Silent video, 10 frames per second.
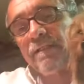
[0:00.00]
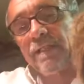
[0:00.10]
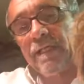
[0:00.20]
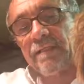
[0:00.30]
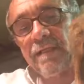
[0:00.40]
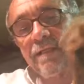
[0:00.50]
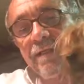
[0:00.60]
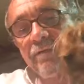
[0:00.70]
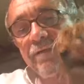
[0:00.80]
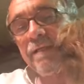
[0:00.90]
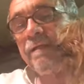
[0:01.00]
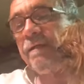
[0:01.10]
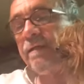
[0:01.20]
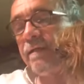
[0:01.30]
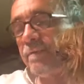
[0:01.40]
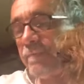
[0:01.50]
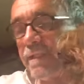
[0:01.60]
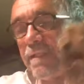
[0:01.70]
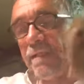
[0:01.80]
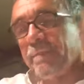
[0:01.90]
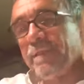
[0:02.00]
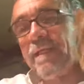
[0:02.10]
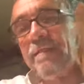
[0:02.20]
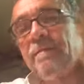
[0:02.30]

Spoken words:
that Ted Henry immediately begin to